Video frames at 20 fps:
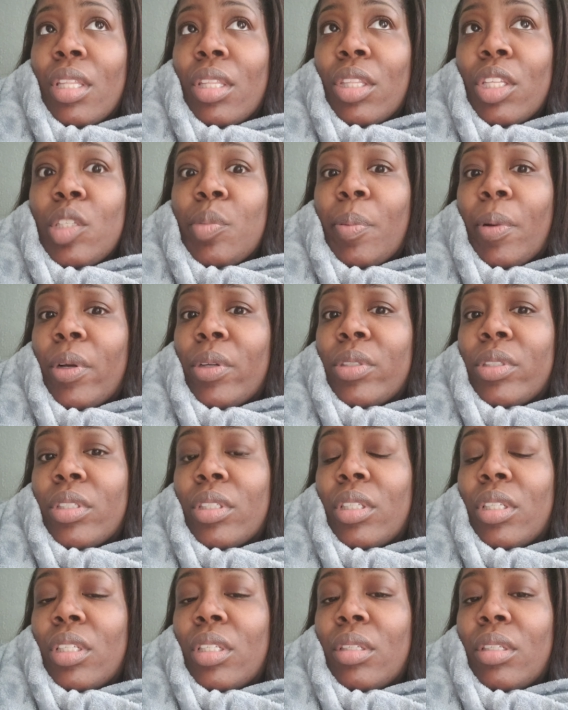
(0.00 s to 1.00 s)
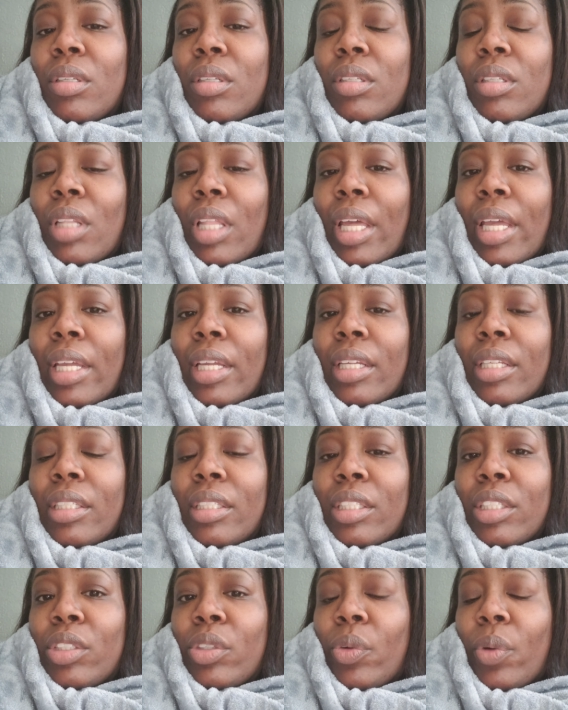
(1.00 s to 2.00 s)
this person like
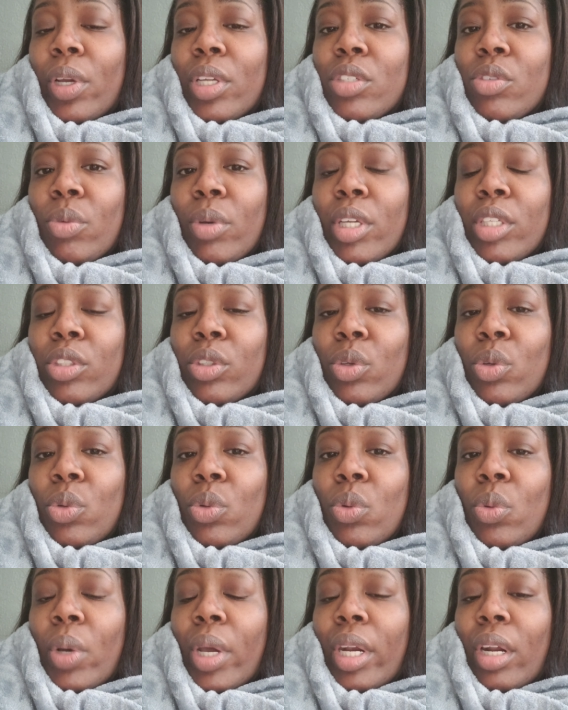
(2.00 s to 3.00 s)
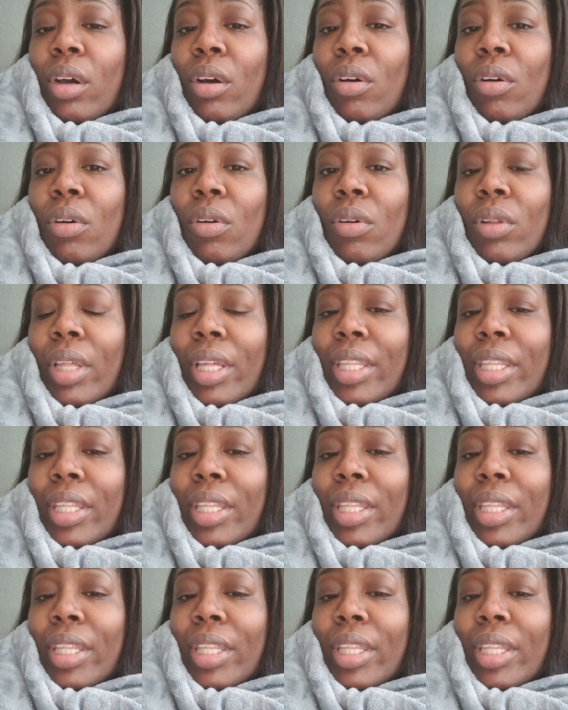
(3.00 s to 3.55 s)
didn't graduate school at all.